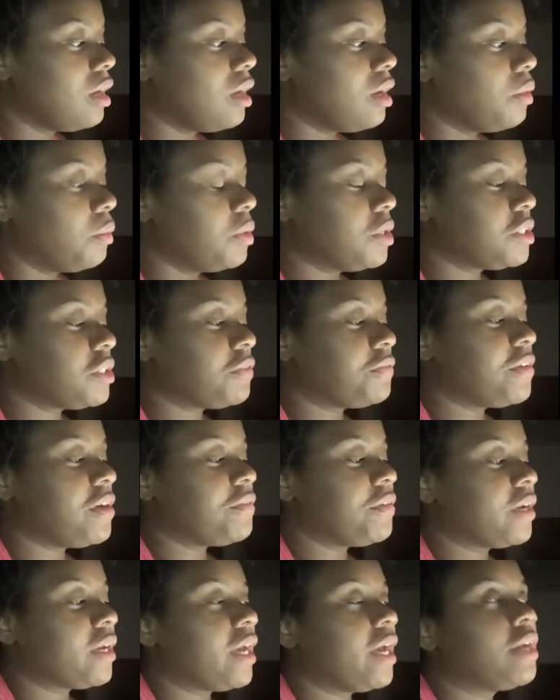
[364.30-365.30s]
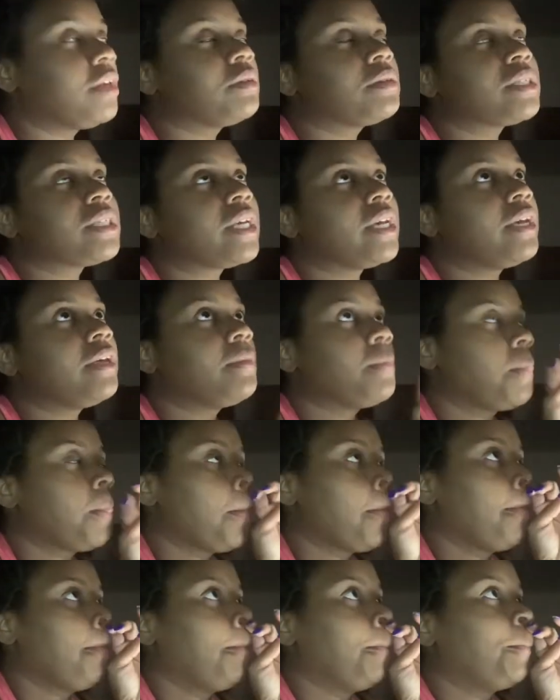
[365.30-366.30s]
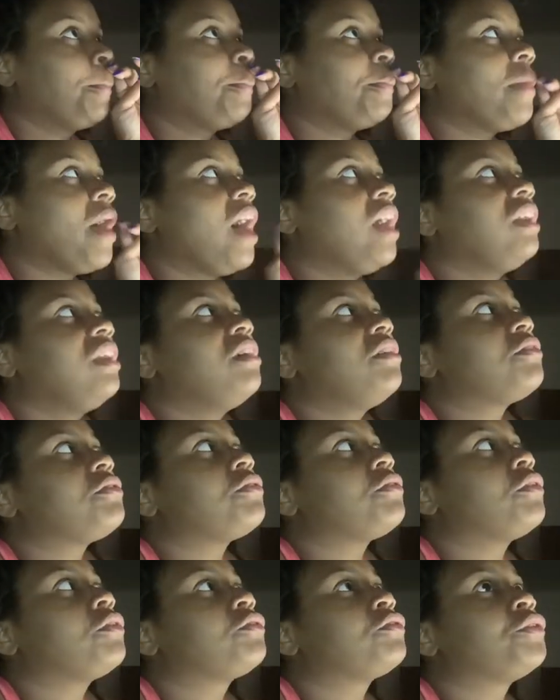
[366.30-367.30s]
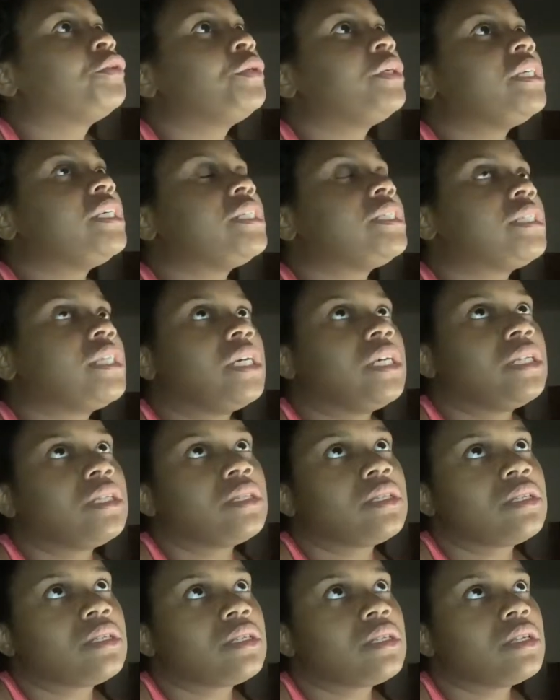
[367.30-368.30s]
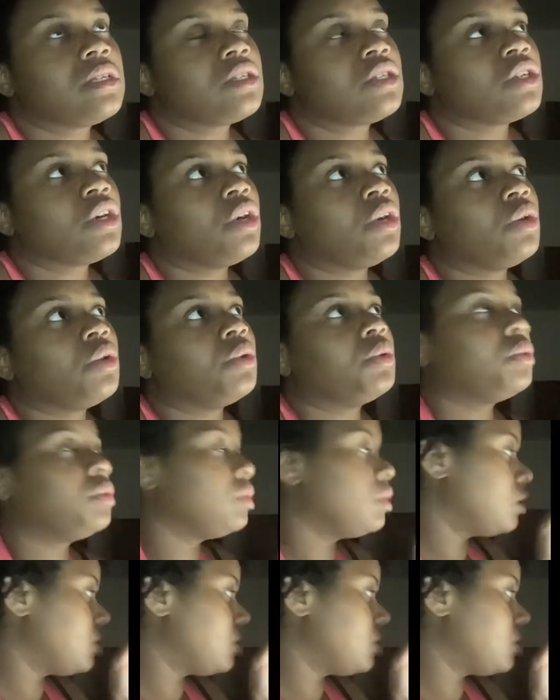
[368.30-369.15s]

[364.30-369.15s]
What's your favorite candle scent? I love fruity scents. So